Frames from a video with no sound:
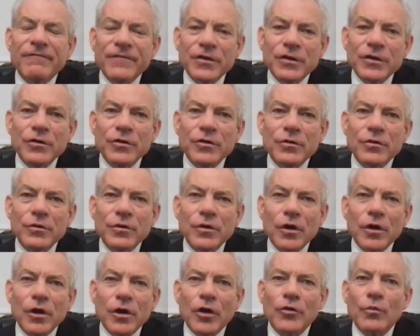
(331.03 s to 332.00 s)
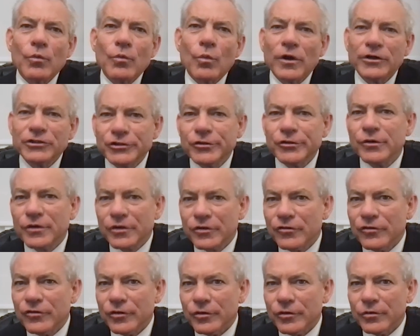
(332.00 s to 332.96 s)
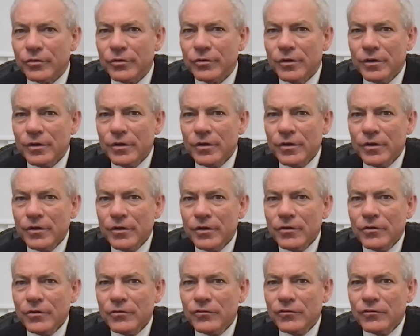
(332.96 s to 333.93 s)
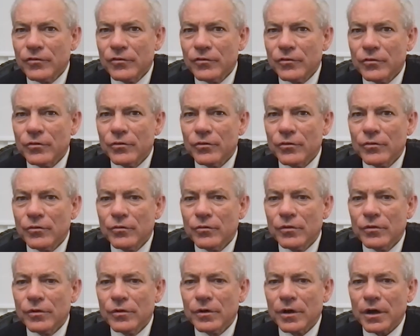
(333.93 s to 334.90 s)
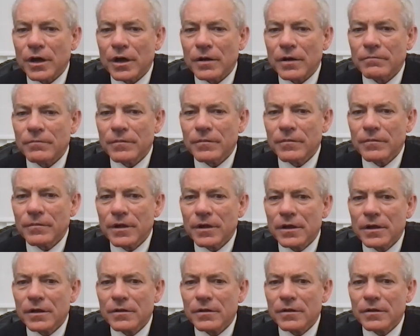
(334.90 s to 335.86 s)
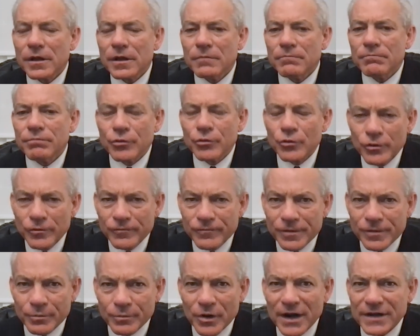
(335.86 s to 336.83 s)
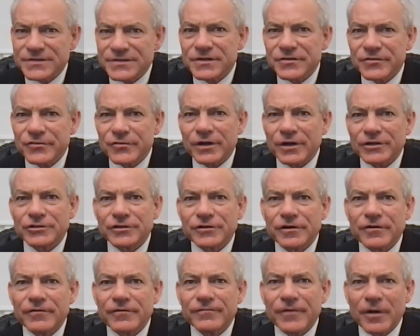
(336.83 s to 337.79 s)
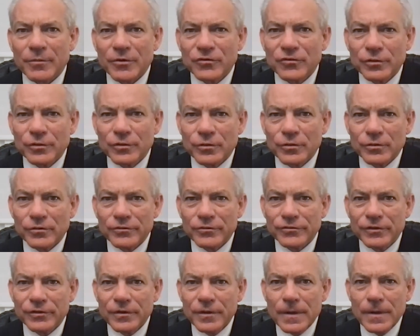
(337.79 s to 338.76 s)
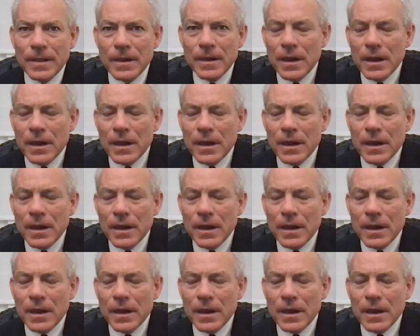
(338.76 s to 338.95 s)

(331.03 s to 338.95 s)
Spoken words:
view on what you could do to improve the pricing structure of pharmaceuticals.